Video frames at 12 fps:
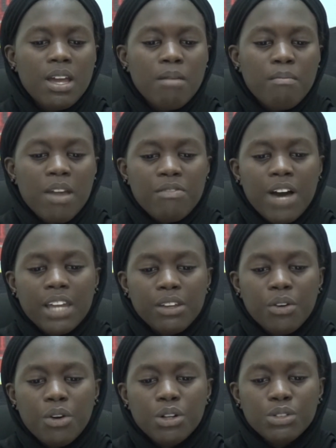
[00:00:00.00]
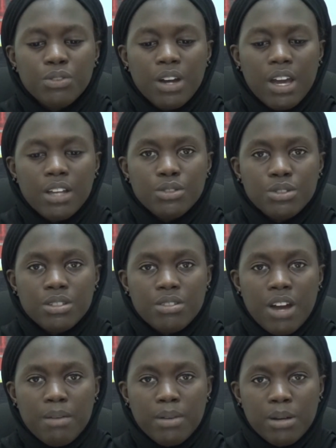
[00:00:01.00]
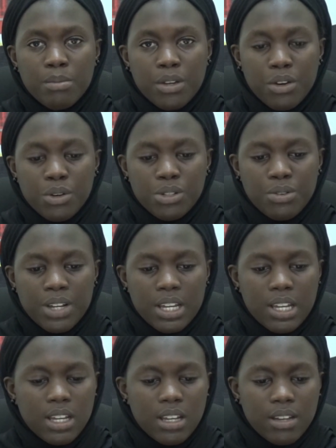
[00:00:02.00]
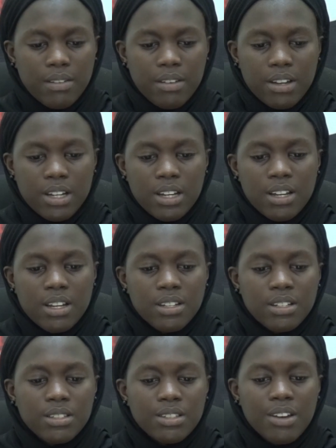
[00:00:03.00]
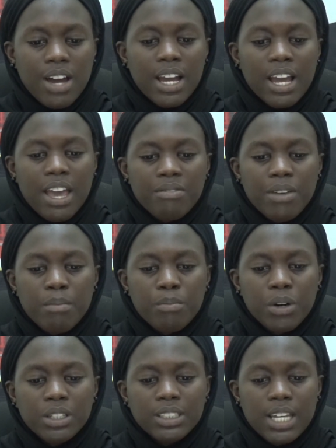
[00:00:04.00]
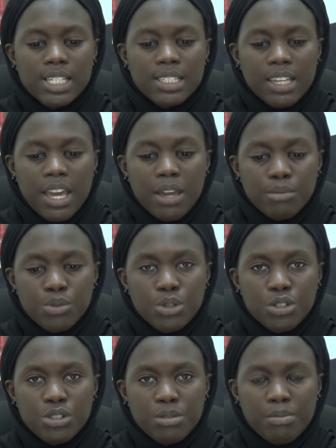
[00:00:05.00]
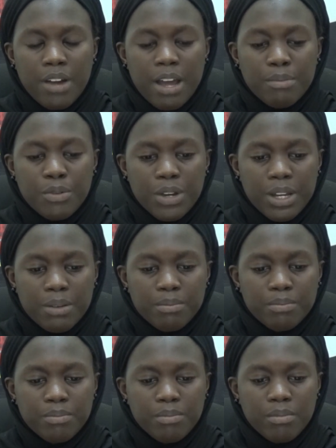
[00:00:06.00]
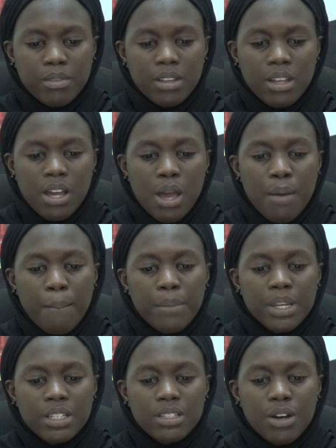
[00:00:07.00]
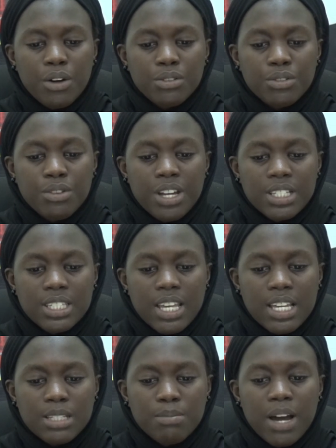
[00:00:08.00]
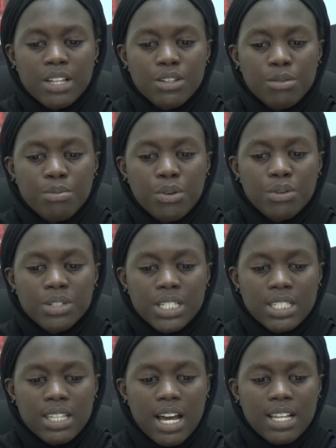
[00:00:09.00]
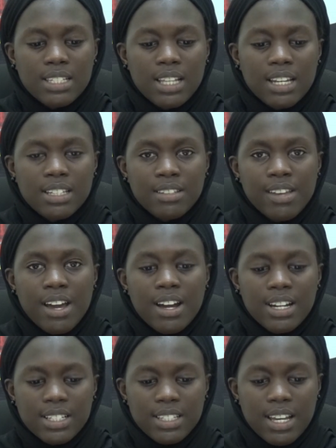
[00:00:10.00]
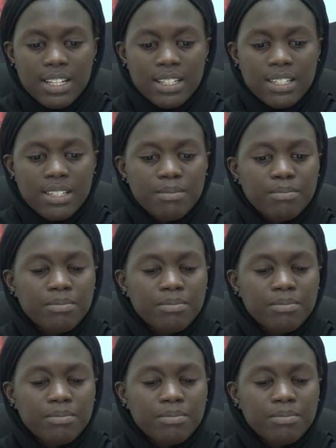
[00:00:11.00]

May Fati calls for end to tribal bigotry. Teranga FM boss escaped due to bribery. Minister of Trade says Banjo breweries are selling their assets.